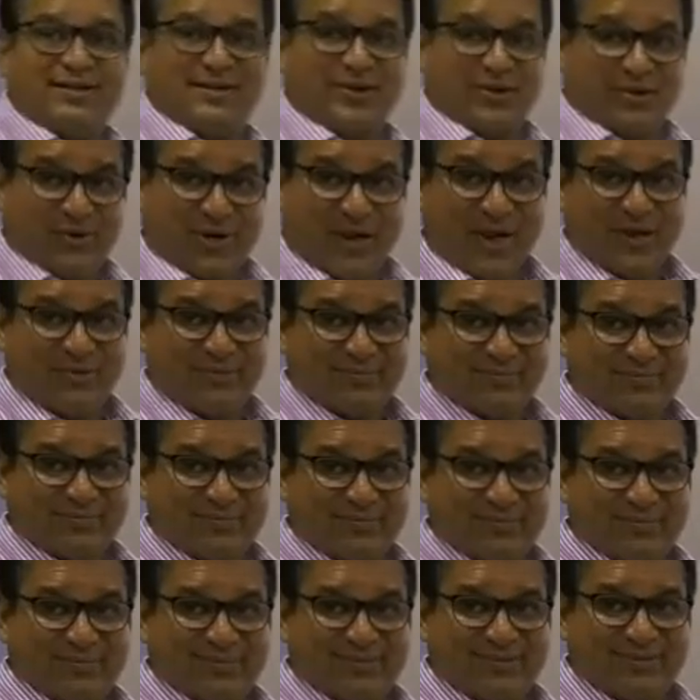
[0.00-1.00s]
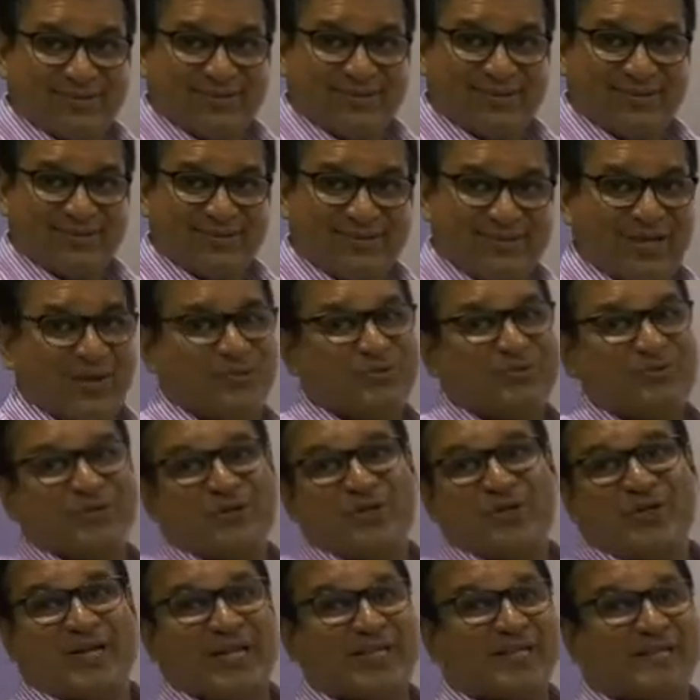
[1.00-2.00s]
Okay? So I'm sure
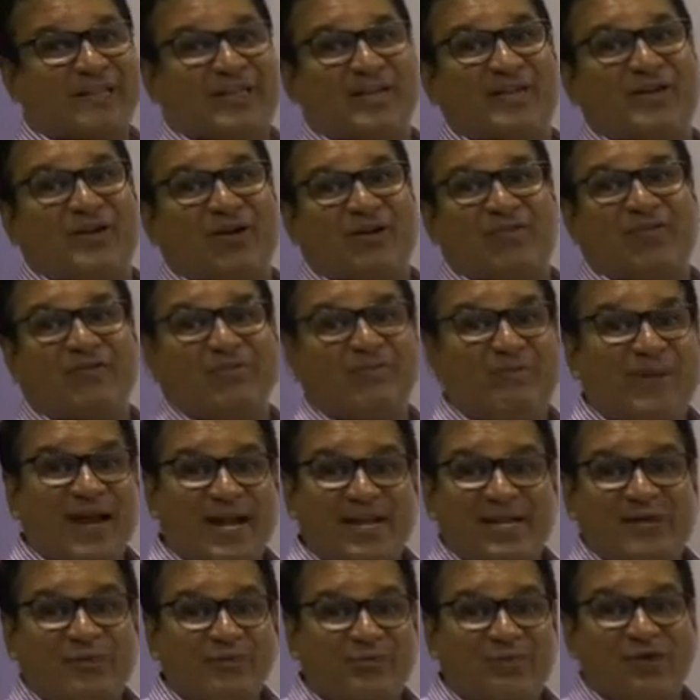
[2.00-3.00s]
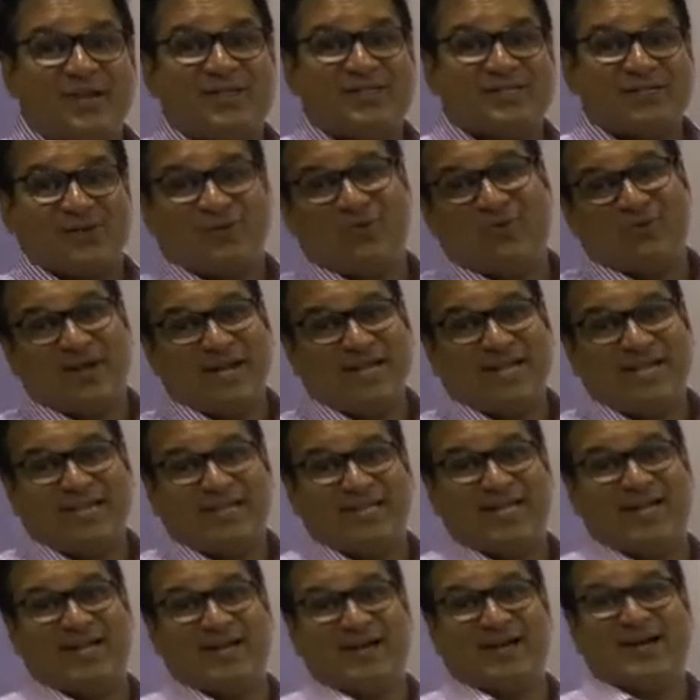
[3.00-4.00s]
you can think of many words already
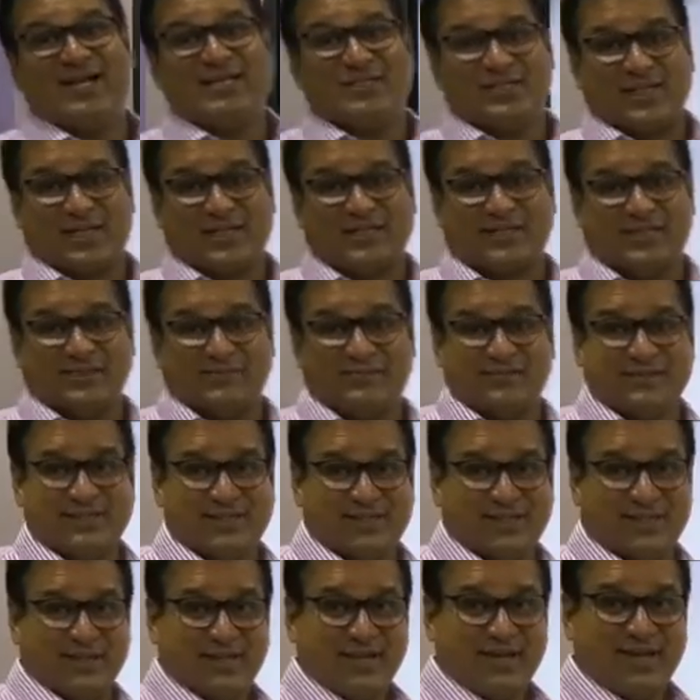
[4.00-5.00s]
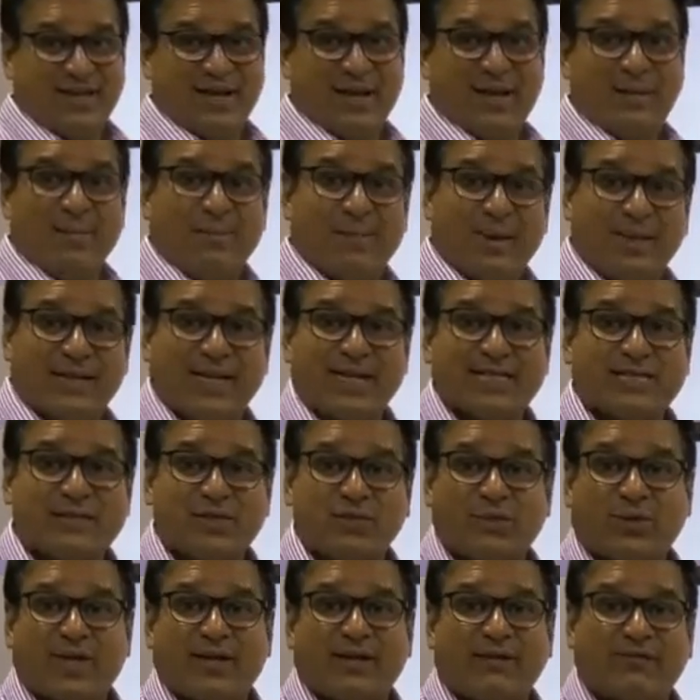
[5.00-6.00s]
that are adjectives. But let's
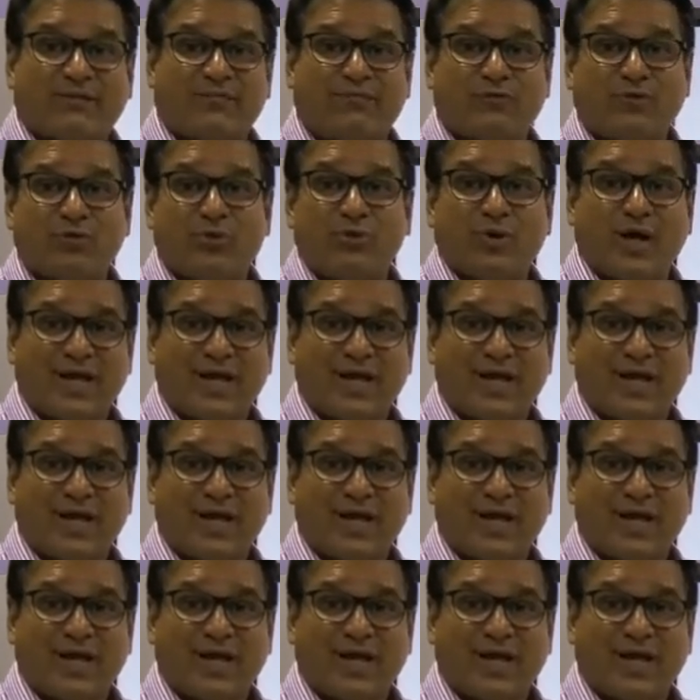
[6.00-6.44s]
look at a few